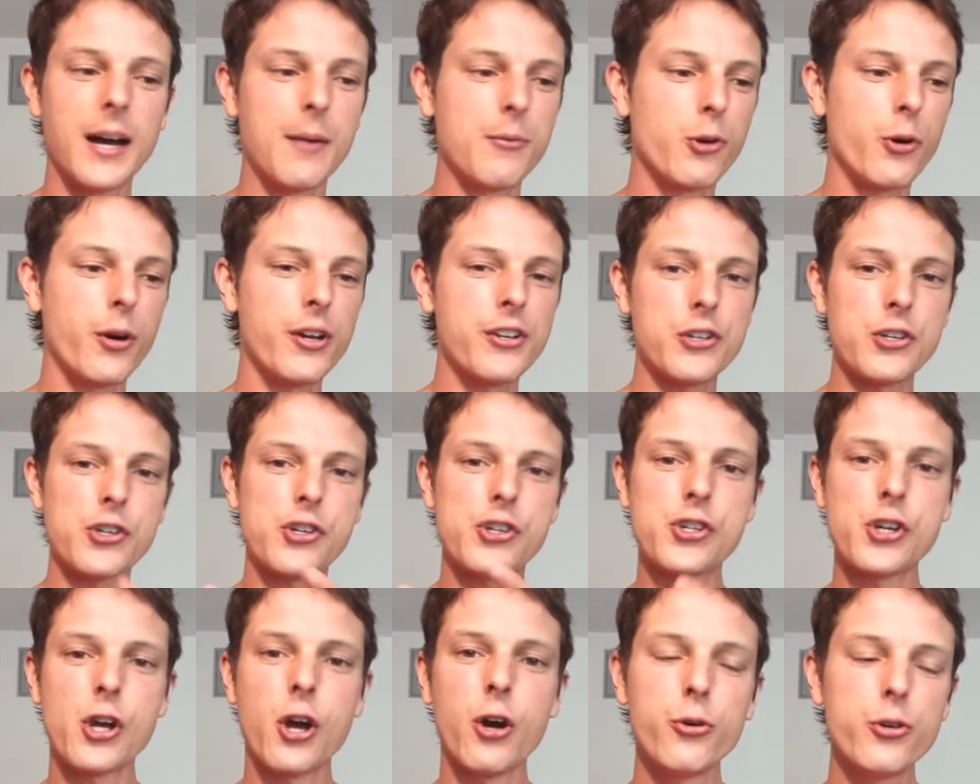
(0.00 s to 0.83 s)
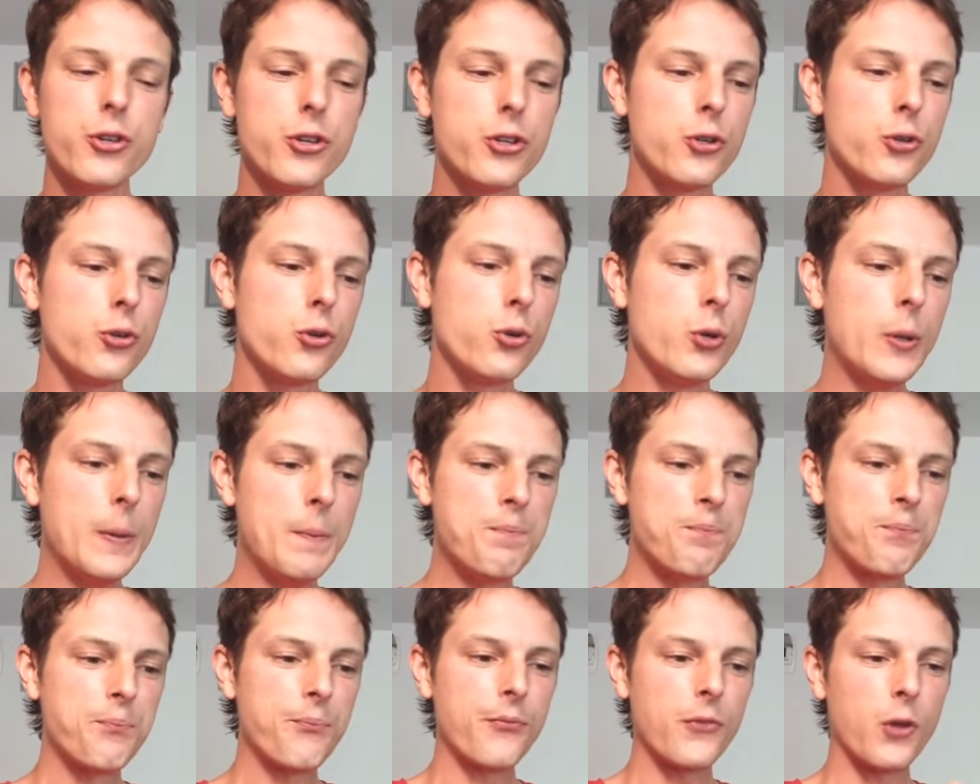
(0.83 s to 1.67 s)
I'm going to show you
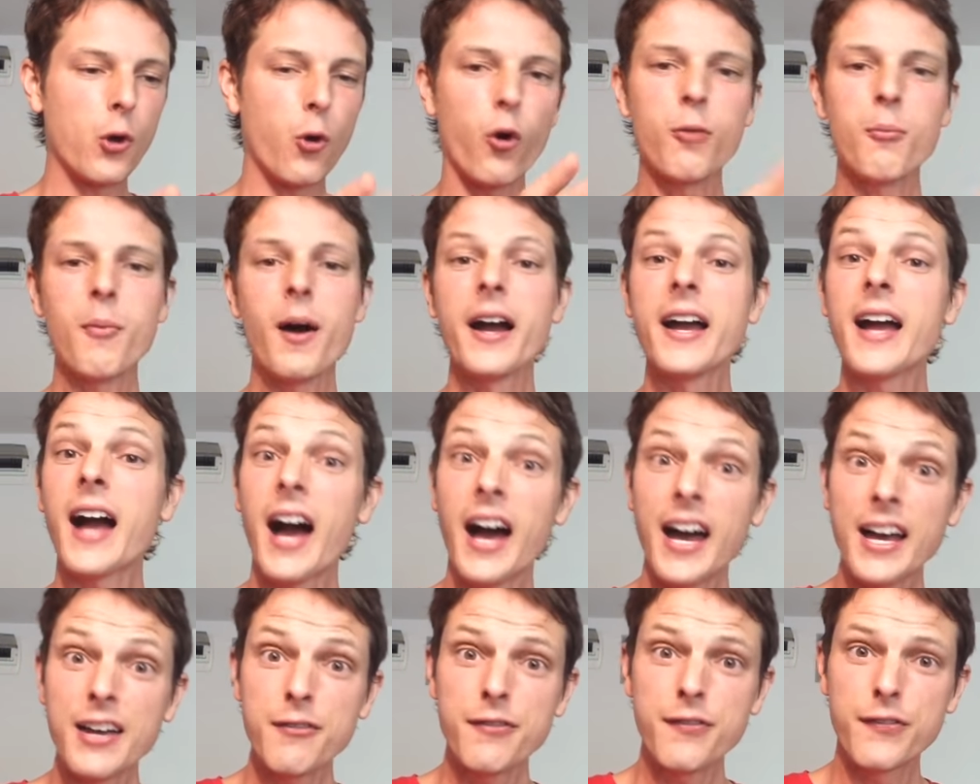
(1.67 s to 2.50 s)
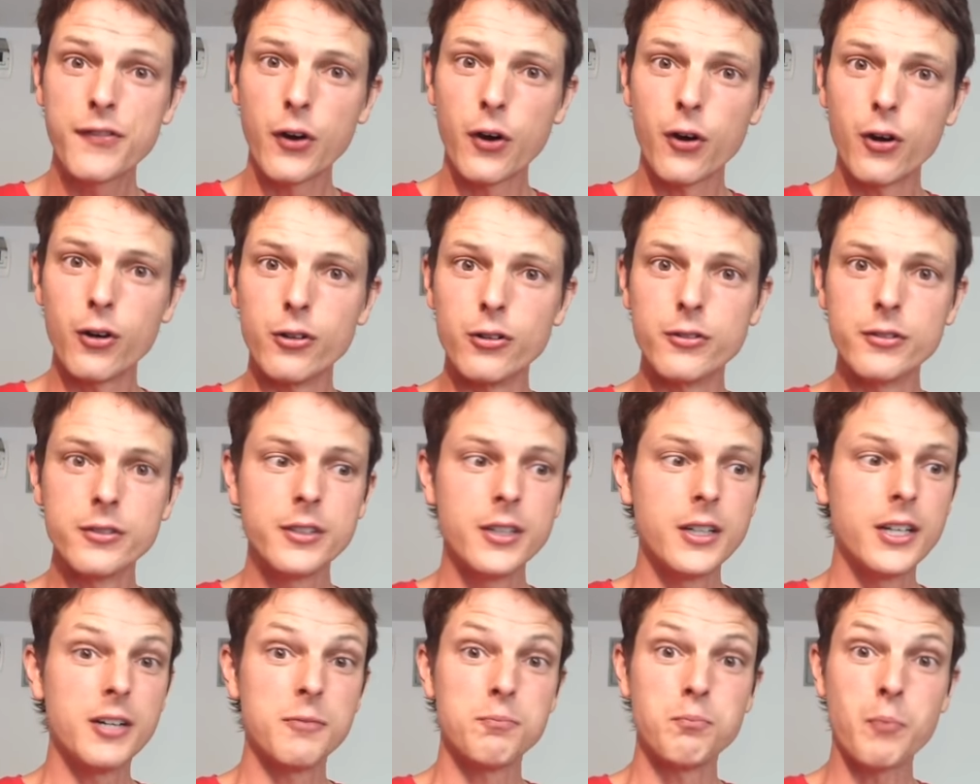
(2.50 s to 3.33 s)
on my
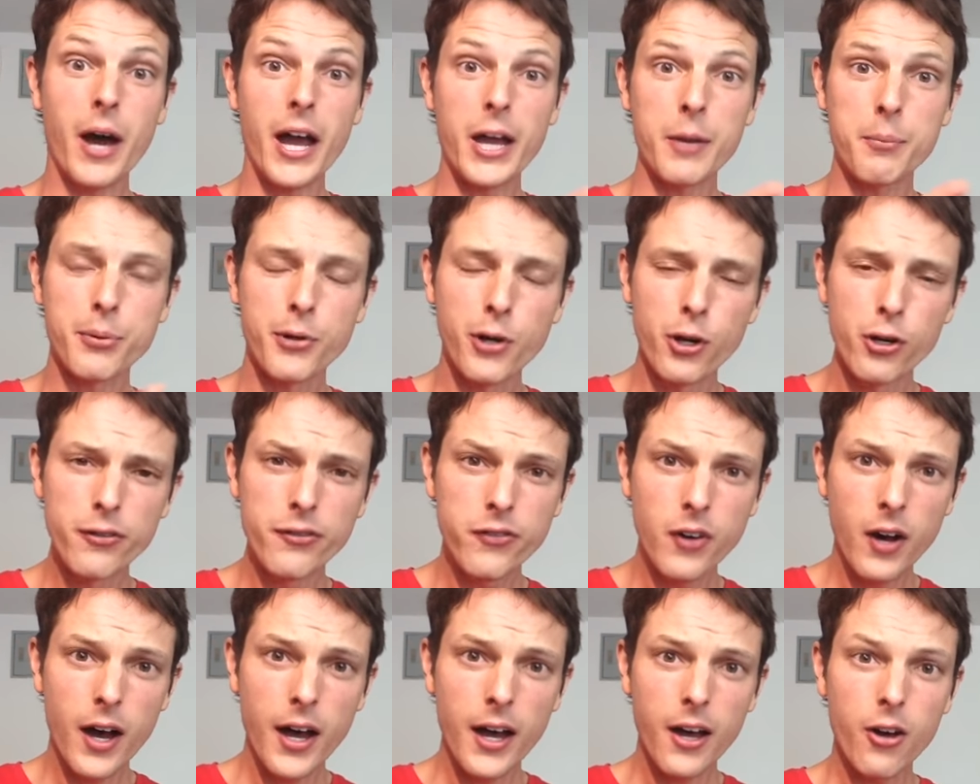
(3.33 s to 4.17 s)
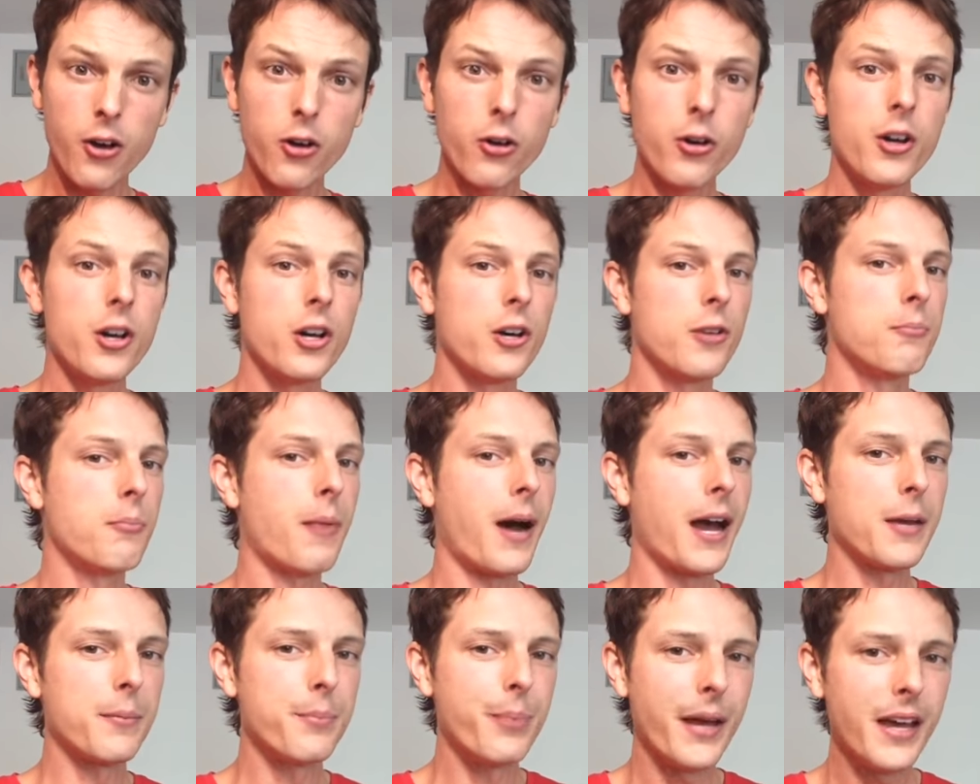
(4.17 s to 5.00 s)
iPhone, my profile,
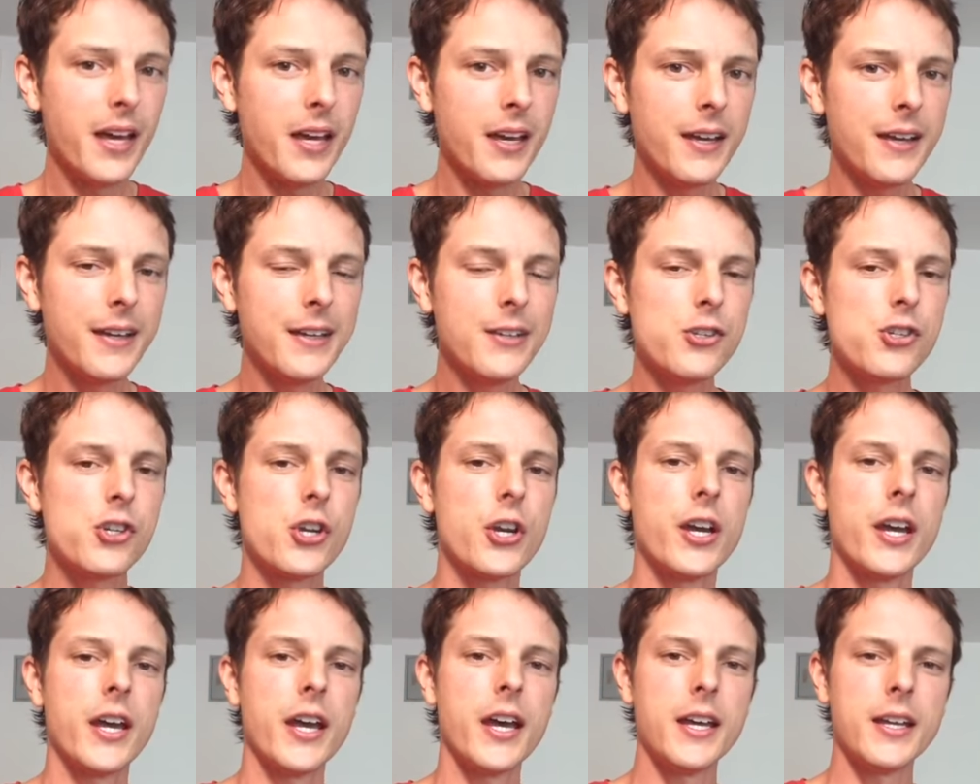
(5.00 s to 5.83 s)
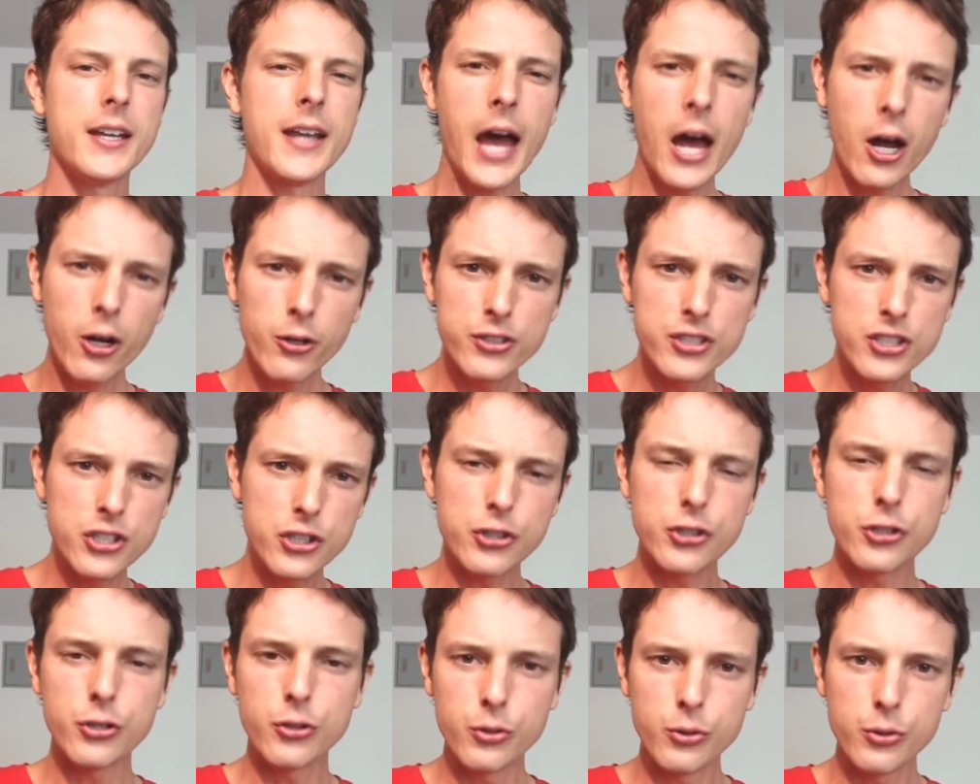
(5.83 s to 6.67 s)
my page, and how to
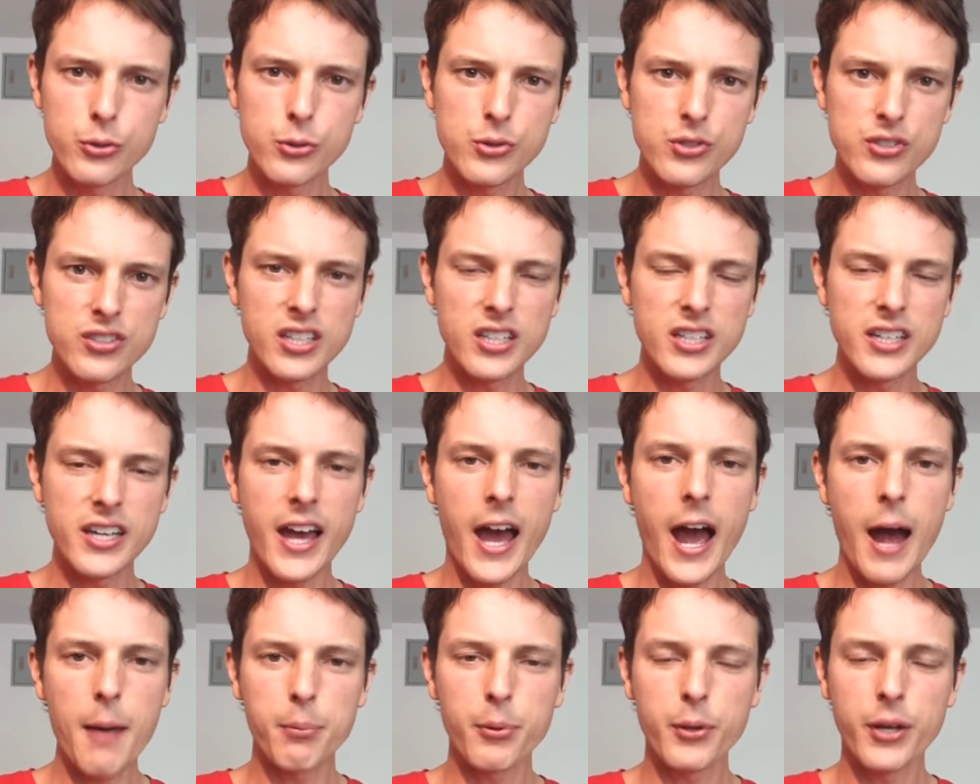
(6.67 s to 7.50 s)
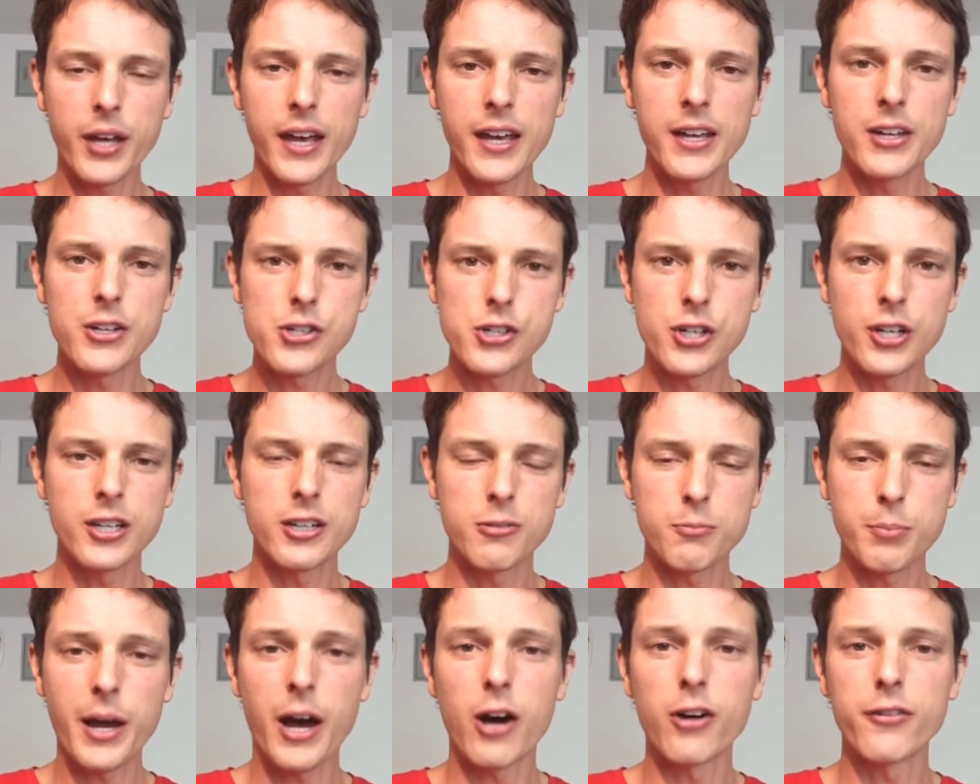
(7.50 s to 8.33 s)
use the
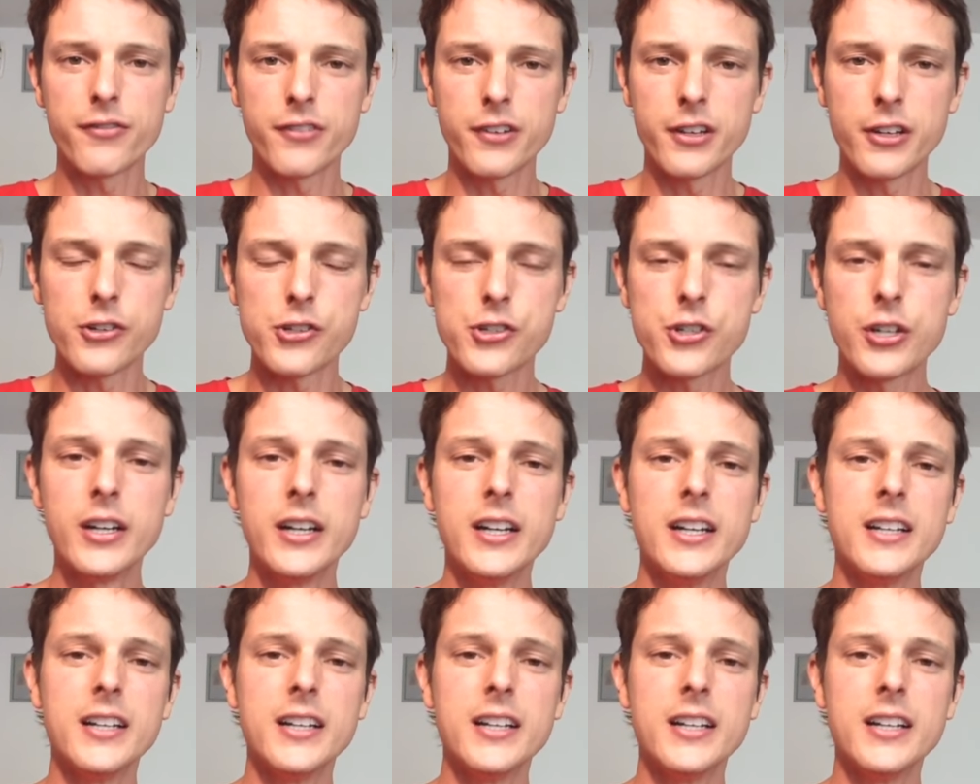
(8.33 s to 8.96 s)
application PalFish.